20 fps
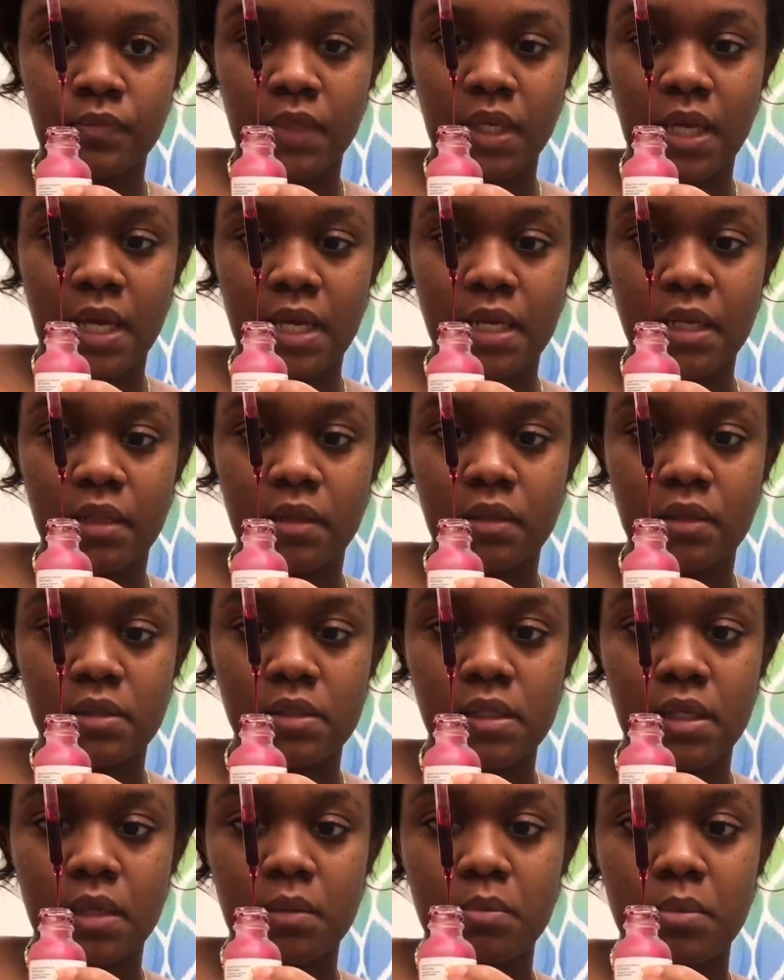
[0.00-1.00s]
It kind of
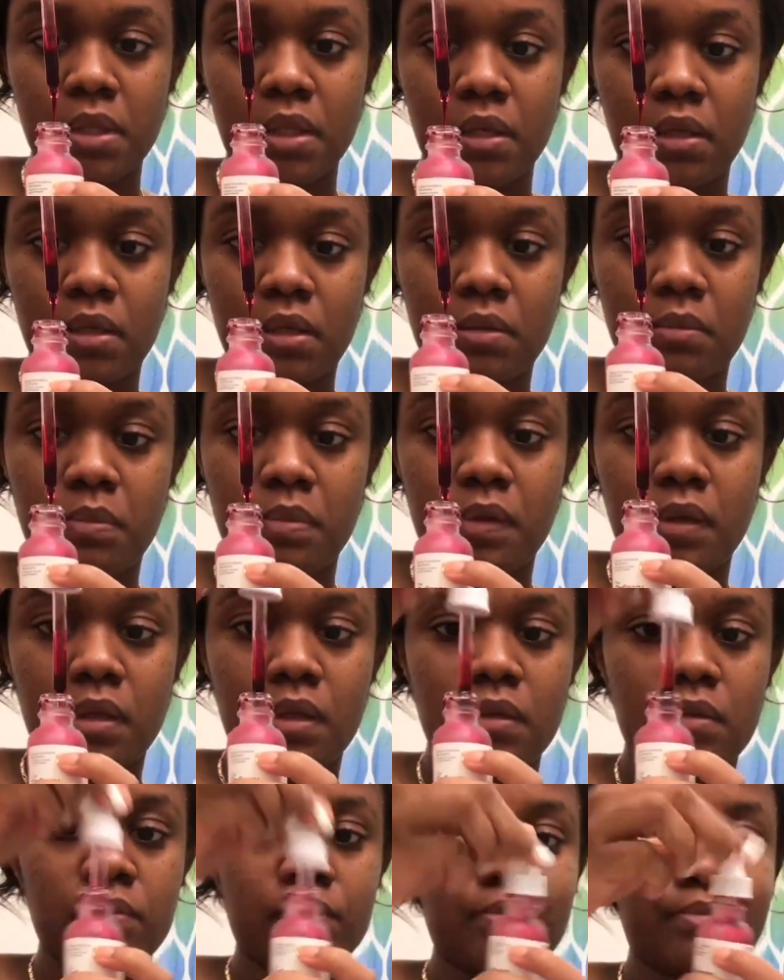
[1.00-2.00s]
looks like blood,
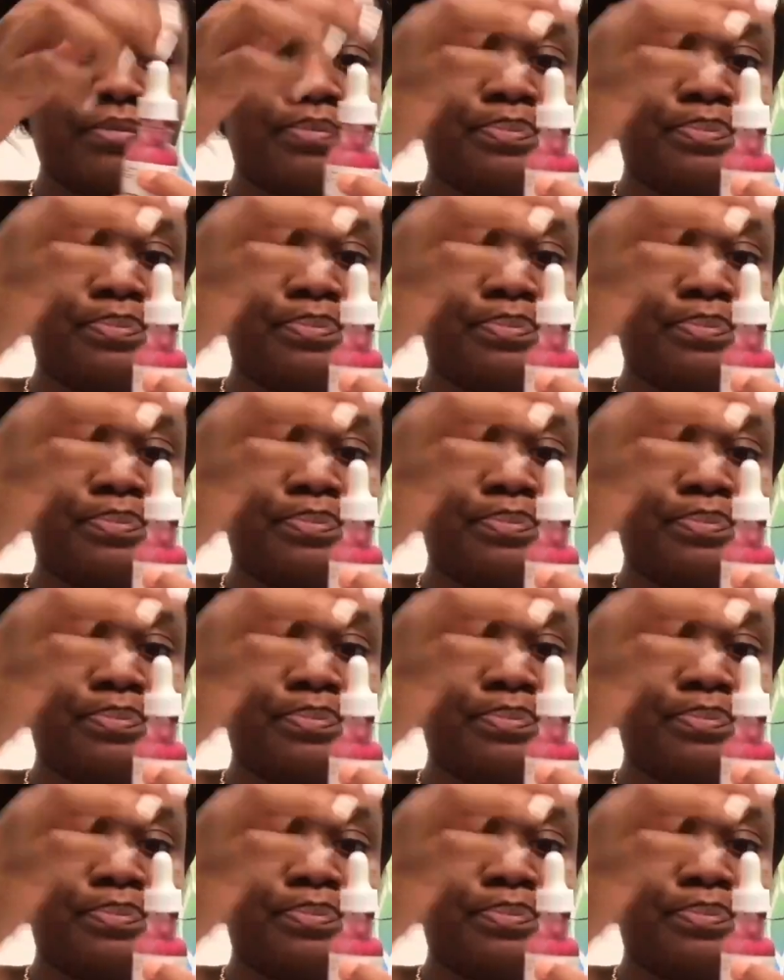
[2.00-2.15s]
but